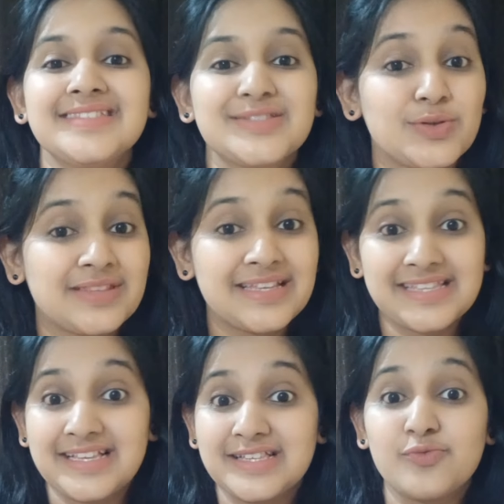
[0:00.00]
So
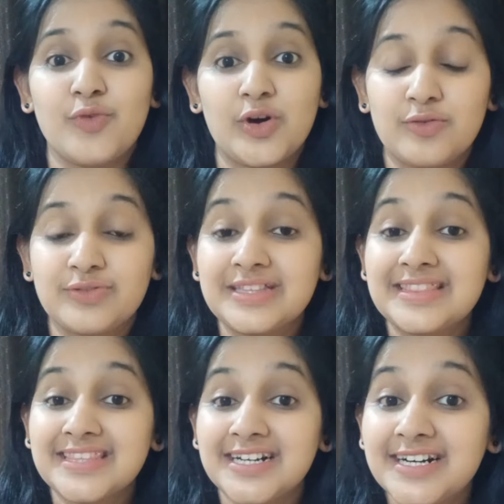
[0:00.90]
this is one of the
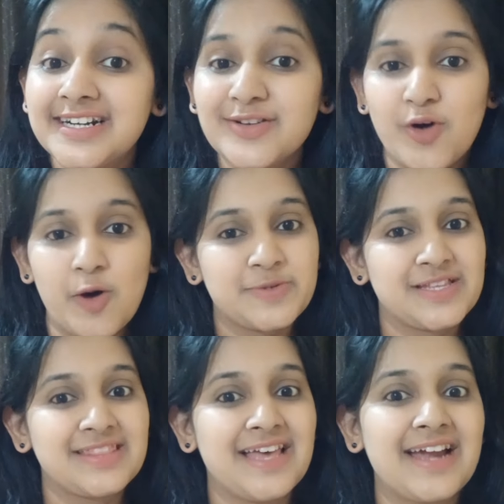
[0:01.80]
third
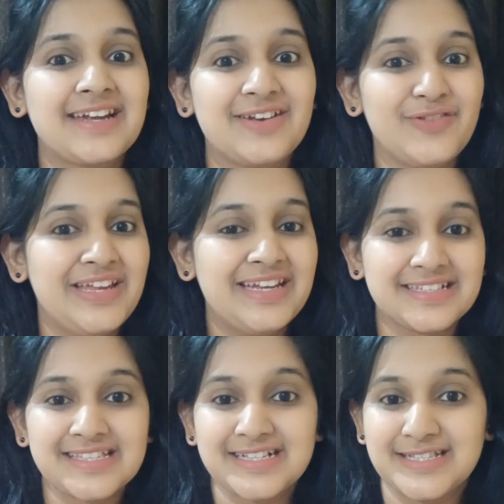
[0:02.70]
option that we
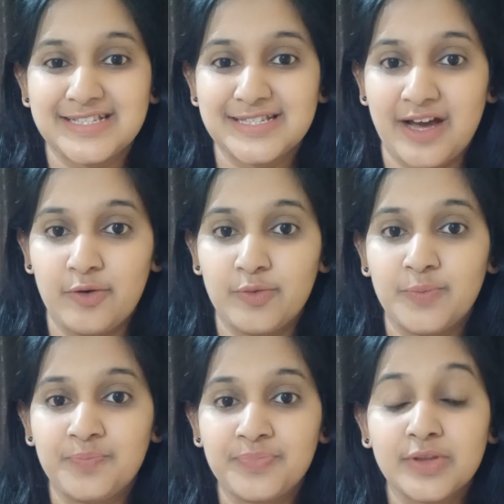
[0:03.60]
discussed now.
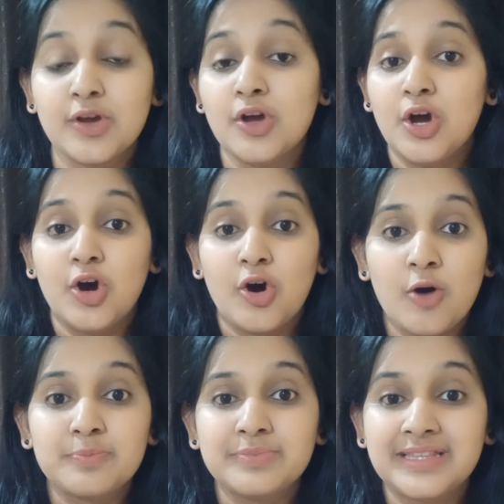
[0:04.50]

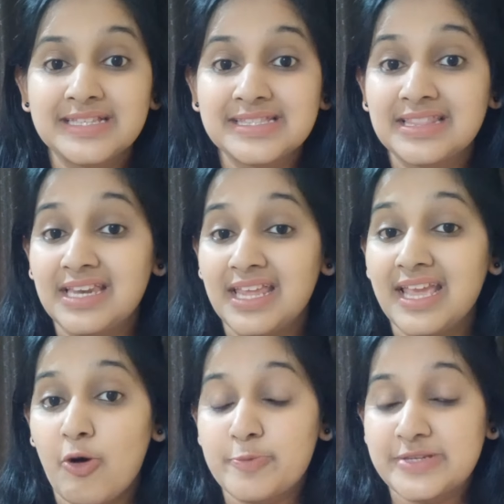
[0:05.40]
Hope these
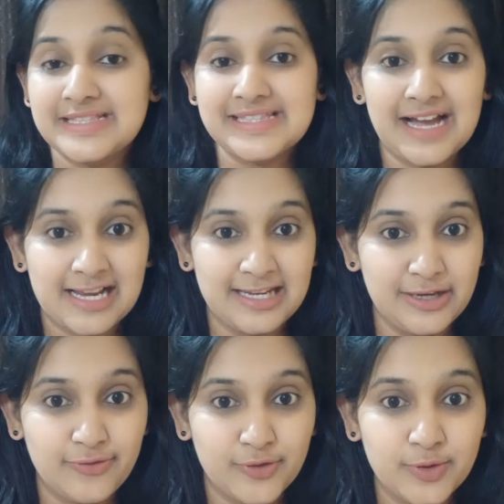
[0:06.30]
three options are
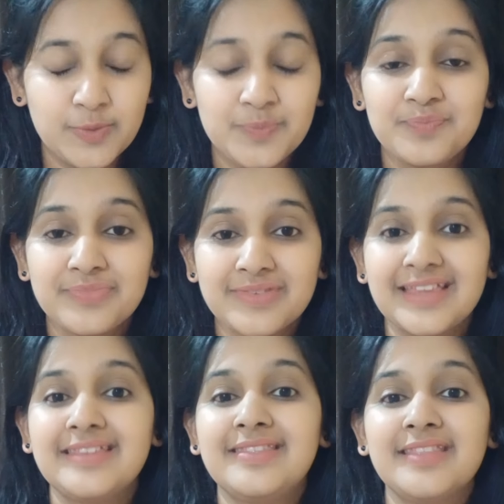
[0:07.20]
clear for you.
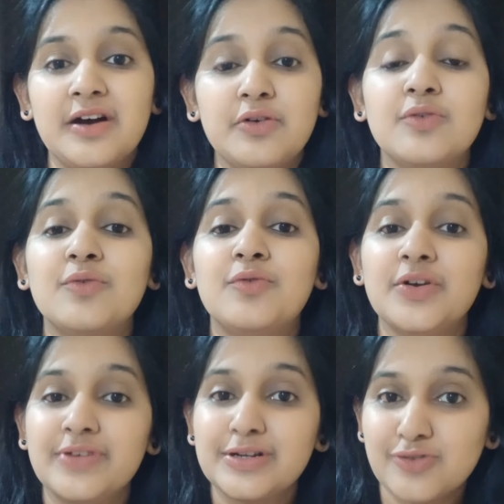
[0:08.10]
Now
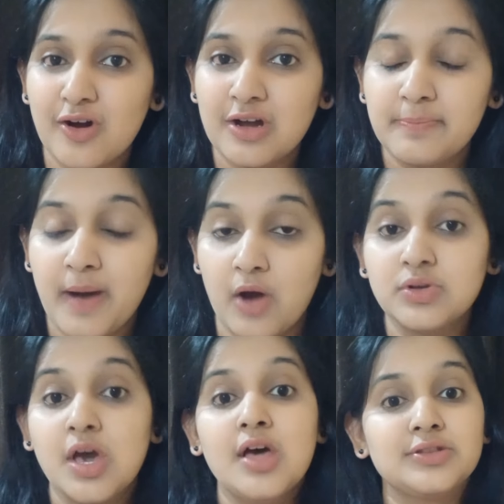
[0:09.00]
we will talk
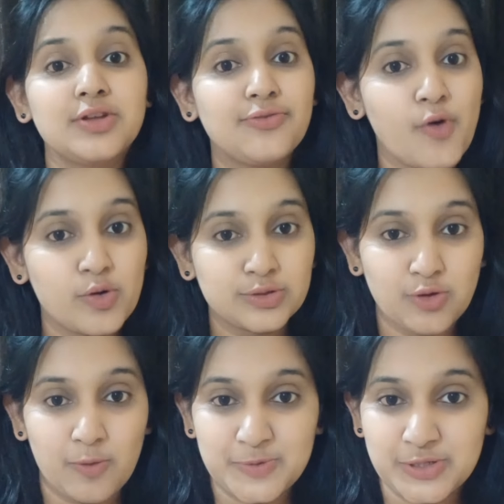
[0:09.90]
about the fourth
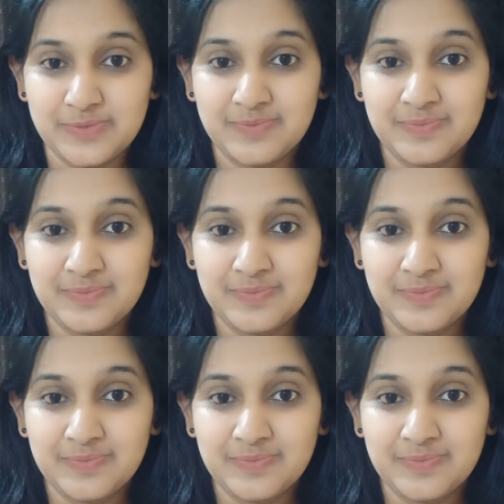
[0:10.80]
option.